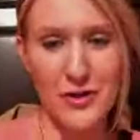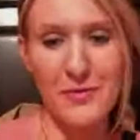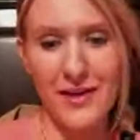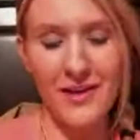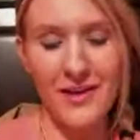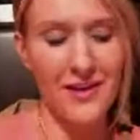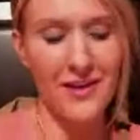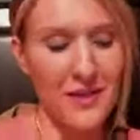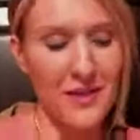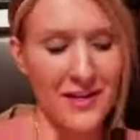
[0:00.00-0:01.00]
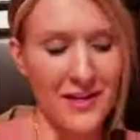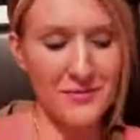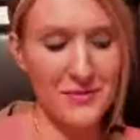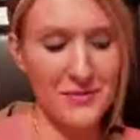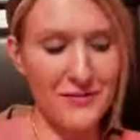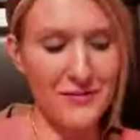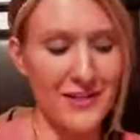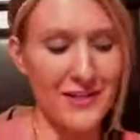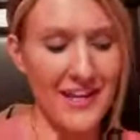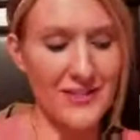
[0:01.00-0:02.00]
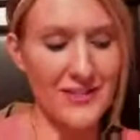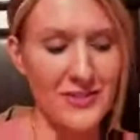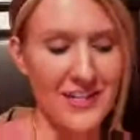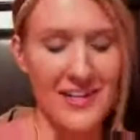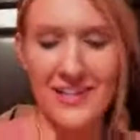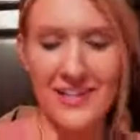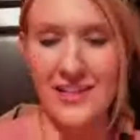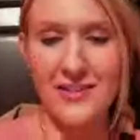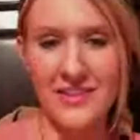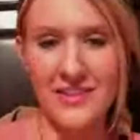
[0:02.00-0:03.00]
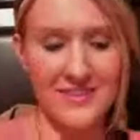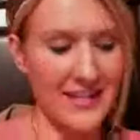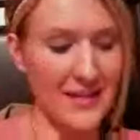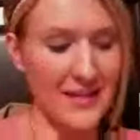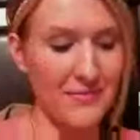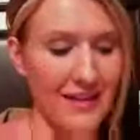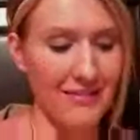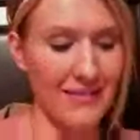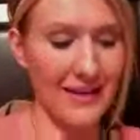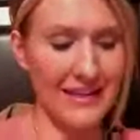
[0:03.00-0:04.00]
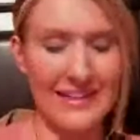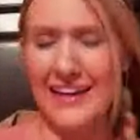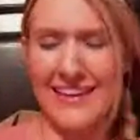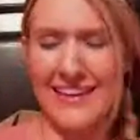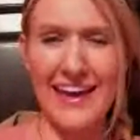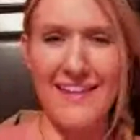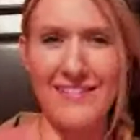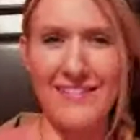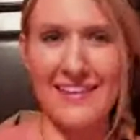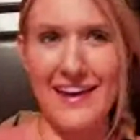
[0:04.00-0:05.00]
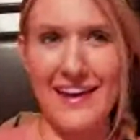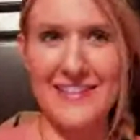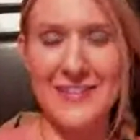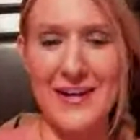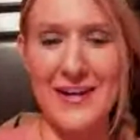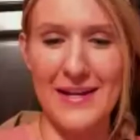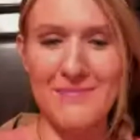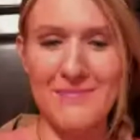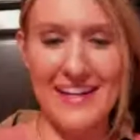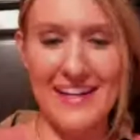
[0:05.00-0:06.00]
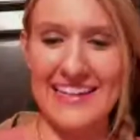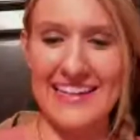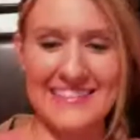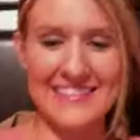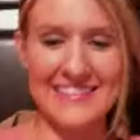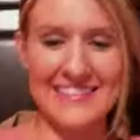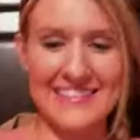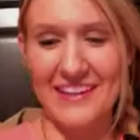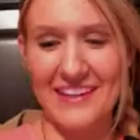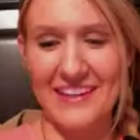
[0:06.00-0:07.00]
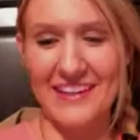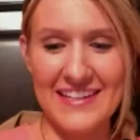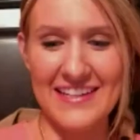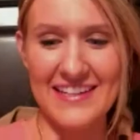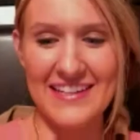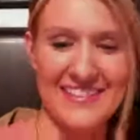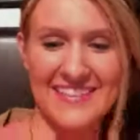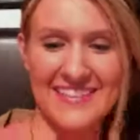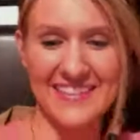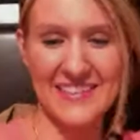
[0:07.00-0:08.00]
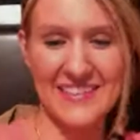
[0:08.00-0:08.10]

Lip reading: do kind of control. My cousin was over here today, and she kind of did the same thing, like, I can't have any of that. Sorry, I'm dieting and stuff like that. So